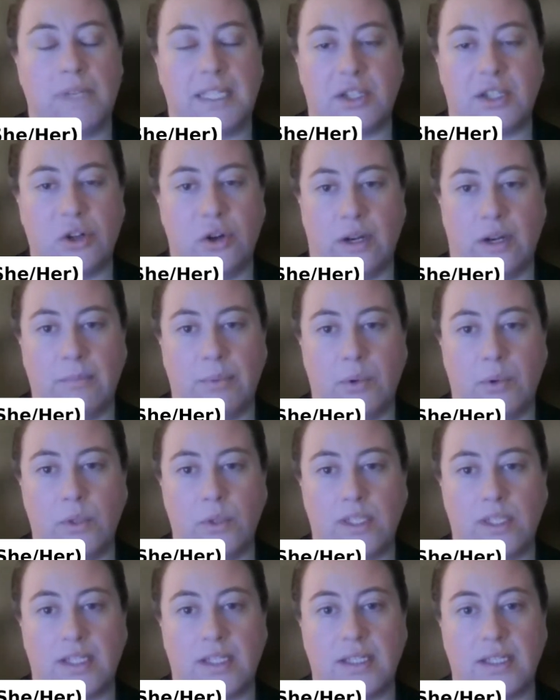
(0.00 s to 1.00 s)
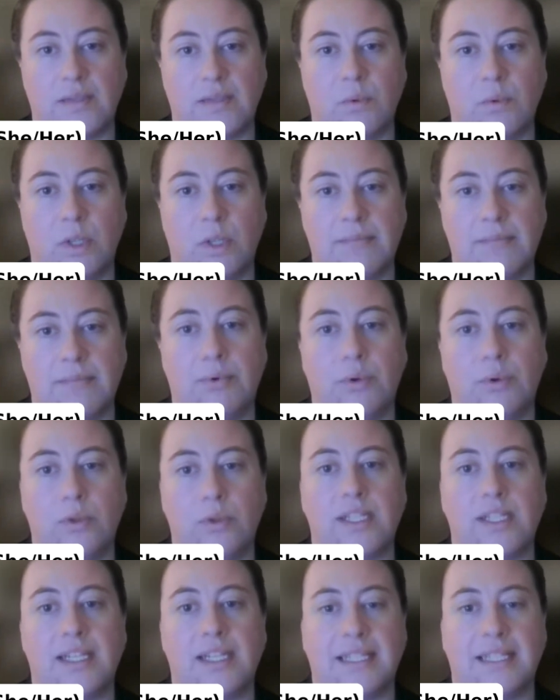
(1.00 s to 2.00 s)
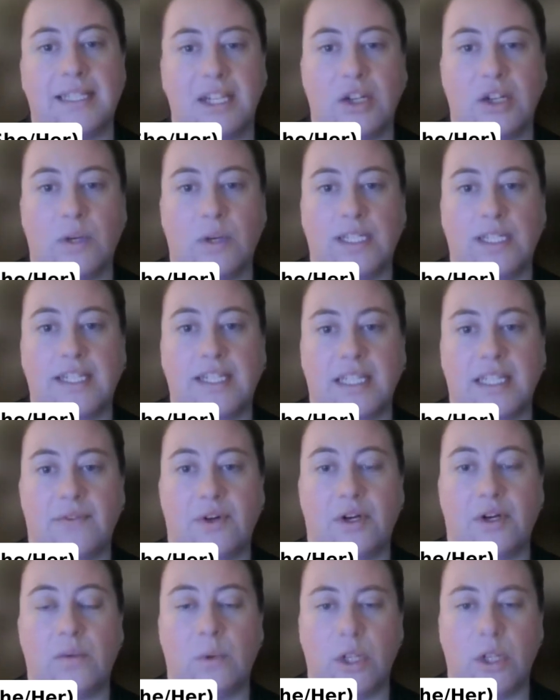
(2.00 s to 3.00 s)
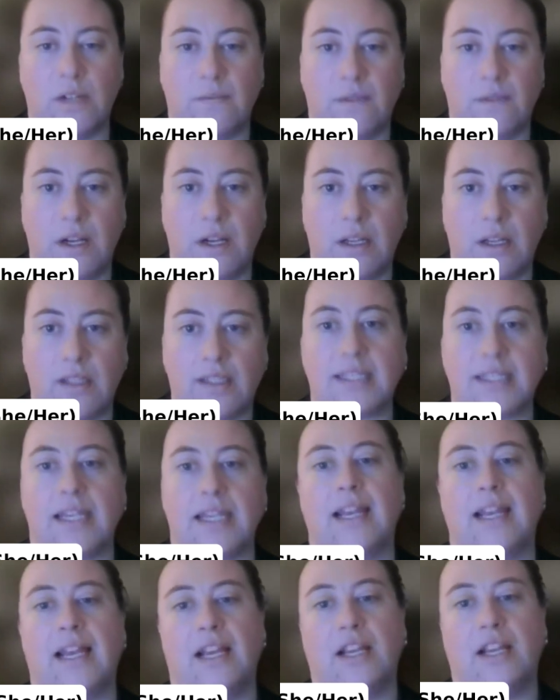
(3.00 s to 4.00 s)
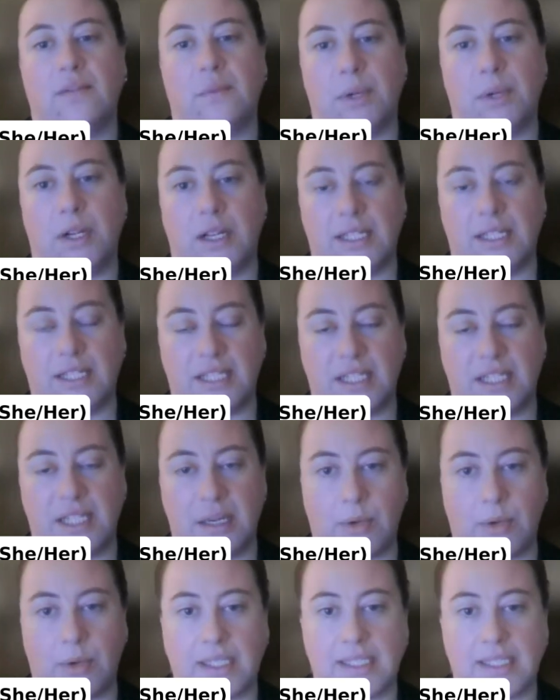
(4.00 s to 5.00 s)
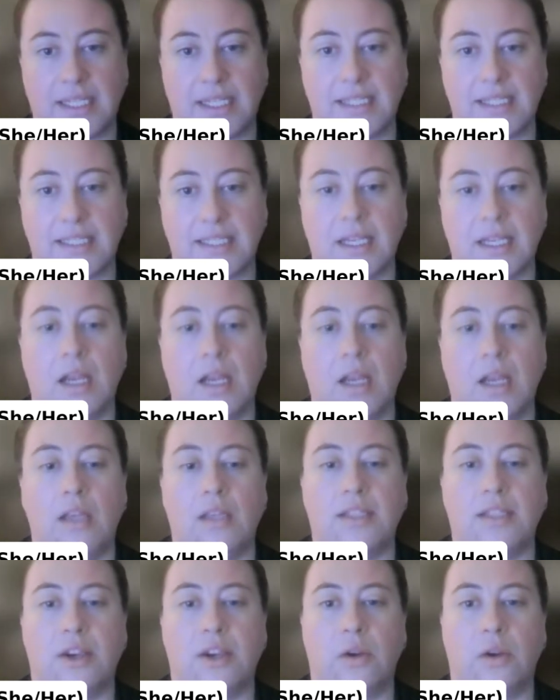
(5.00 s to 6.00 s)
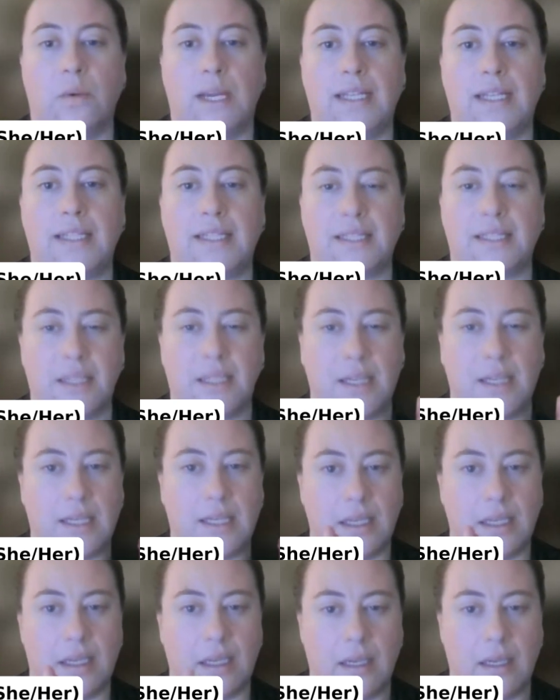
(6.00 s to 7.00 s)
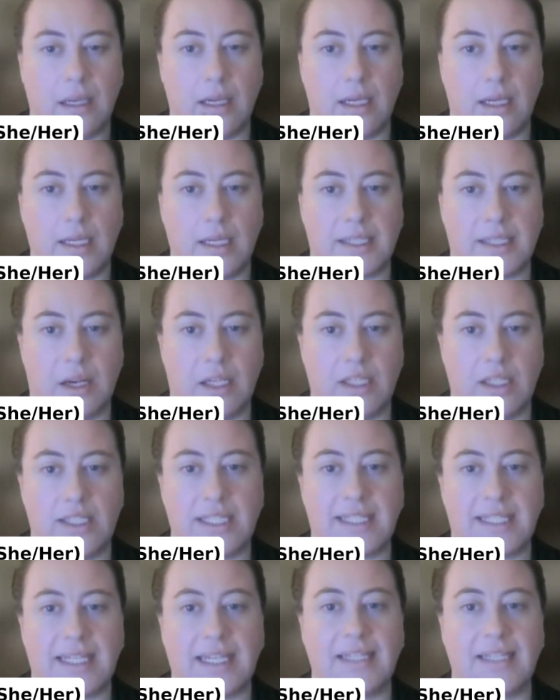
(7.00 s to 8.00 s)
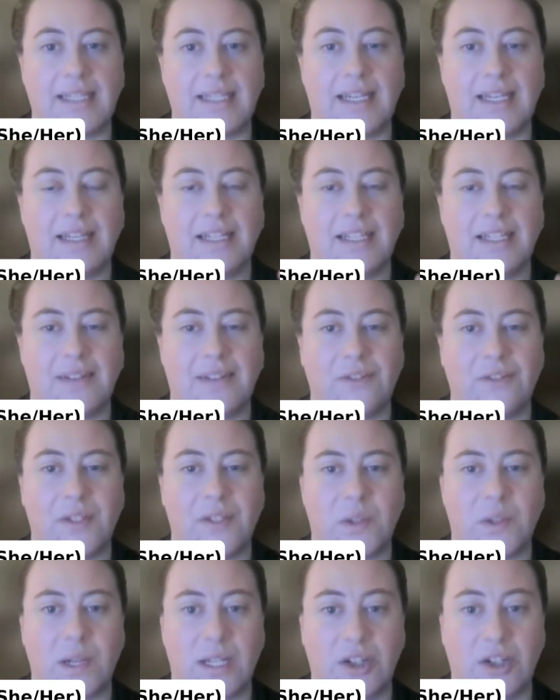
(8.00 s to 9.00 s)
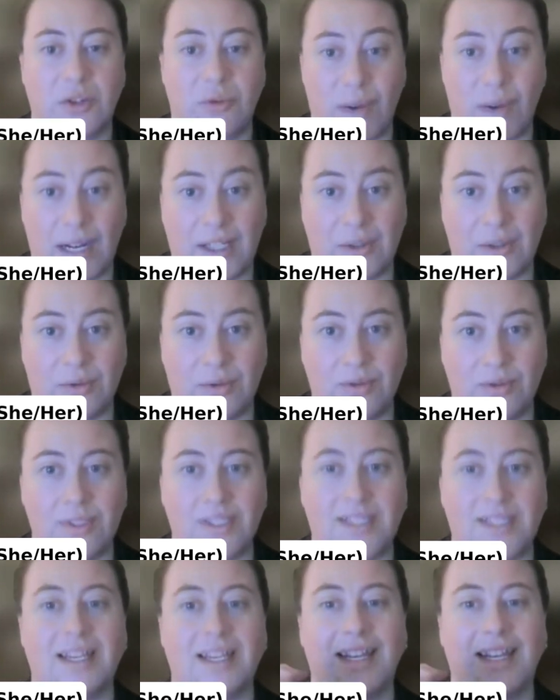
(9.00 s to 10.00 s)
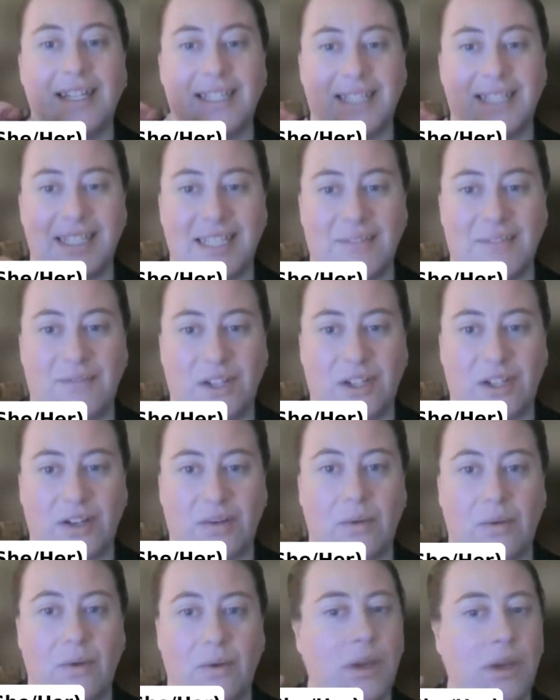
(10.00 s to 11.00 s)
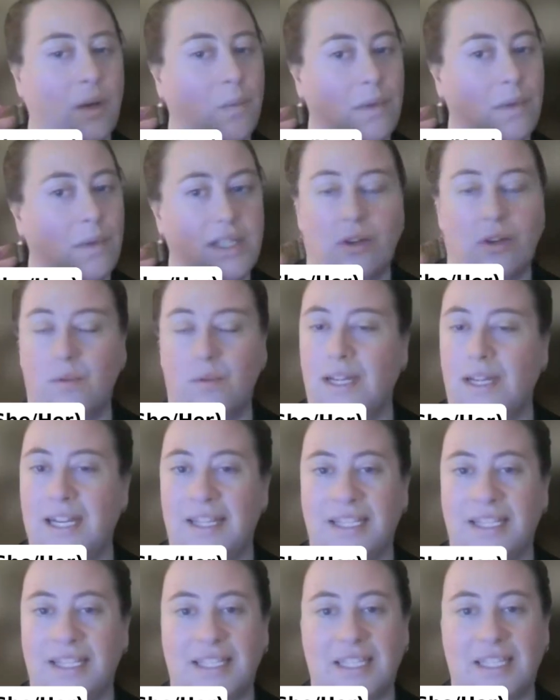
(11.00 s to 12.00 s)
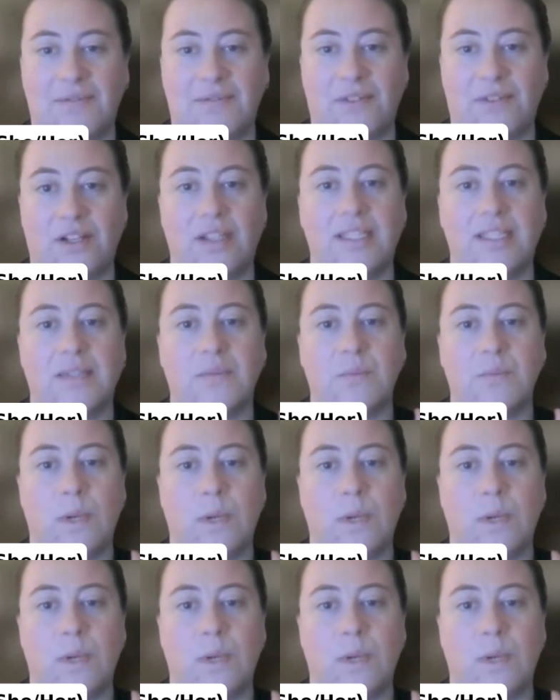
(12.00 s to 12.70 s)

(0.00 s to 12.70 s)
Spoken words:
It's not important. What's important is that you identify what you've learned and how you've applied it to your practice. So it's understanding the difference between your record and a certificate. We don't need the certificates.